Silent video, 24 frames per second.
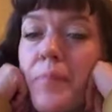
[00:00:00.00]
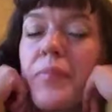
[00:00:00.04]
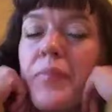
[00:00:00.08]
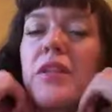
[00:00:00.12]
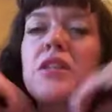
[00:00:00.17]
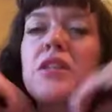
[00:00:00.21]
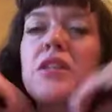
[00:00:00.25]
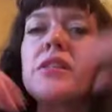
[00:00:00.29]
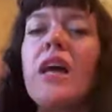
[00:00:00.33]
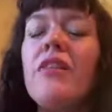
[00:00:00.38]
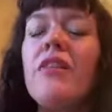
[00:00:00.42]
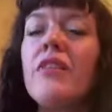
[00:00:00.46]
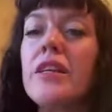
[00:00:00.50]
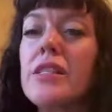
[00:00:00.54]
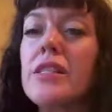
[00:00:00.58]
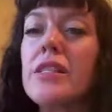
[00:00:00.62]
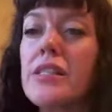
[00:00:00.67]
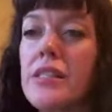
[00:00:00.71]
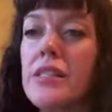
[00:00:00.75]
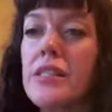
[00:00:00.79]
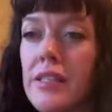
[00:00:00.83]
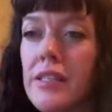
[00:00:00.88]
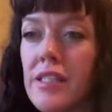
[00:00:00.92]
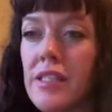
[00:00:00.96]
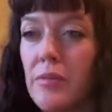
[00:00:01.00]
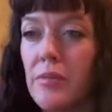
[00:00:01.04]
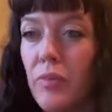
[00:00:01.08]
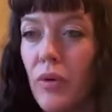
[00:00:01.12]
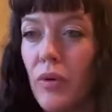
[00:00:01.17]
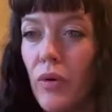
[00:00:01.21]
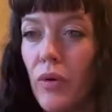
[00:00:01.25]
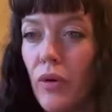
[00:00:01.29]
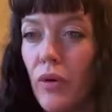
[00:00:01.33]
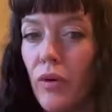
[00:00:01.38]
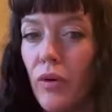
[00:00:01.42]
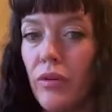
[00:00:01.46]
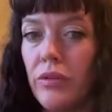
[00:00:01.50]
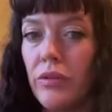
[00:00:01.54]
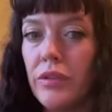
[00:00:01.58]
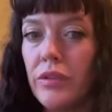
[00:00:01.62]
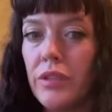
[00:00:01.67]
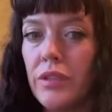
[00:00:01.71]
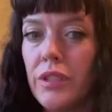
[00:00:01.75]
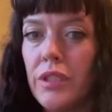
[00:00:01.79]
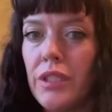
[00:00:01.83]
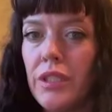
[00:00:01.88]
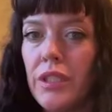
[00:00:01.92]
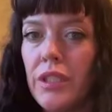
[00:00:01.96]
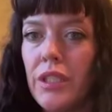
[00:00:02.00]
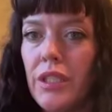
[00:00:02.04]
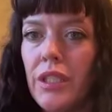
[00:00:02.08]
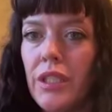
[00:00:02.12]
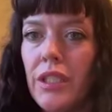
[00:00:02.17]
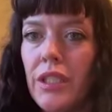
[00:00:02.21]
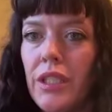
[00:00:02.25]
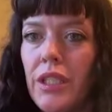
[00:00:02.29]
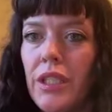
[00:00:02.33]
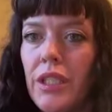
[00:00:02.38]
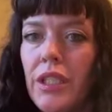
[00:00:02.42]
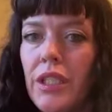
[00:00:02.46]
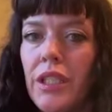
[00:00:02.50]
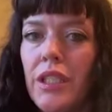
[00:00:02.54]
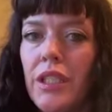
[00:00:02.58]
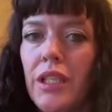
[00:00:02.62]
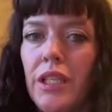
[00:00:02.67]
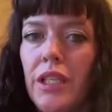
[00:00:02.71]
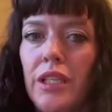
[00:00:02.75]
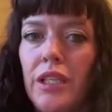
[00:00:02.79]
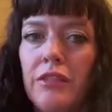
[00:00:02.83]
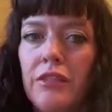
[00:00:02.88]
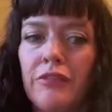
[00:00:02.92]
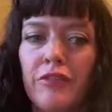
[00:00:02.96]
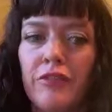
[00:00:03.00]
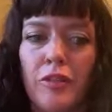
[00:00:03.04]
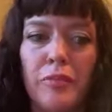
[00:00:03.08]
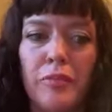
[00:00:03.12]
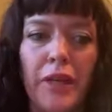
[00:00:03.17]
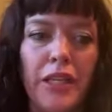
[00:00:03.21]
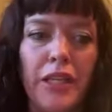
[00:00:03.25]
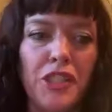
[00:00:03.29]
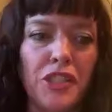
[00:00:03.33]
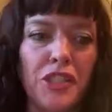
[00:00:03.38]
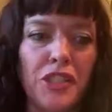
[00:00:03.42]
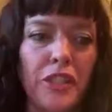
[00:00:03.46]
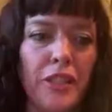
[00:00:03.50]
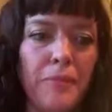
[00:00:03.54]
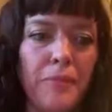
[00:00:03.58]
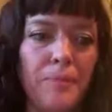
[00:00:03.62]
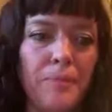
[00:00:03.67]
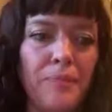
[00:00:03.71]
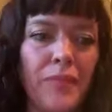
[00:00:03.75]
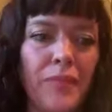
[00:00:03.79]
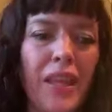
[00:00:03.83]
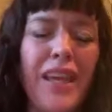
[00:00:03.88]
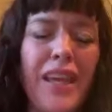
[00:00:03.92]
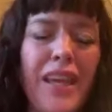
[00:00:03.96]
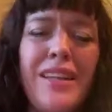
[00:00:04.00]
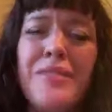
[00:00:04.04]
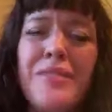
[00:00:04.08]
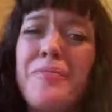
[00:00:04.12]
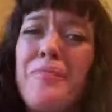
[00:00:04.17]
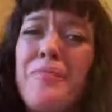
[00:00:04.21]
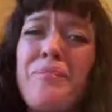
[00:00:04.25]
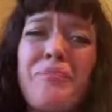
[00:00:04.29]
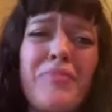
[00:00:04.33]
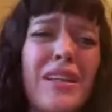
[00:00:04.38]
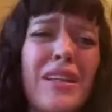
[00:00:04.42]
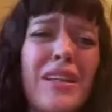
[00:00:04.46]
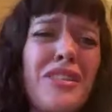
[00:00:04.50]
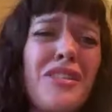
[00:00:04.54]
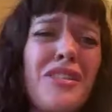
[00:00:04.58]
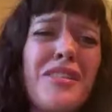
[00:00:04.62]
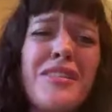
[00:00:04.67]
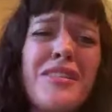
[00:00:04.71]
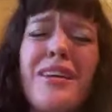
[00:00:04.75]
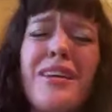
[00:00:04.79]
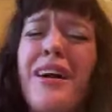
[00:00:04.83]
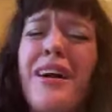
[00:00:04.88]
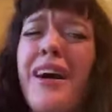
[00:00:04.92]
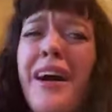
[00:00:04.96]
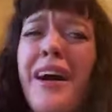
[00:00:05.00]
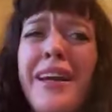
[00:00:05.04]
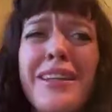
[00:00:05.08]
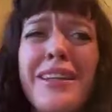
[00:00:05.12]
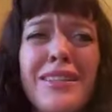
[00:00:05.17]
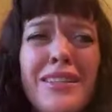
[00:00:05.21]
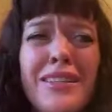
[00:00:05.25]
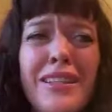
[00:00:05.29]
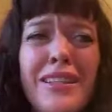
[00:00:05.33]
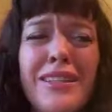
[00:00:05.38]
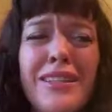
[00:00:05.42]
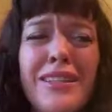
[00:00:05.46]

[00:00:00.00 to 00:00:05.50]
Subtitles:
just have accessible information. And just kindly,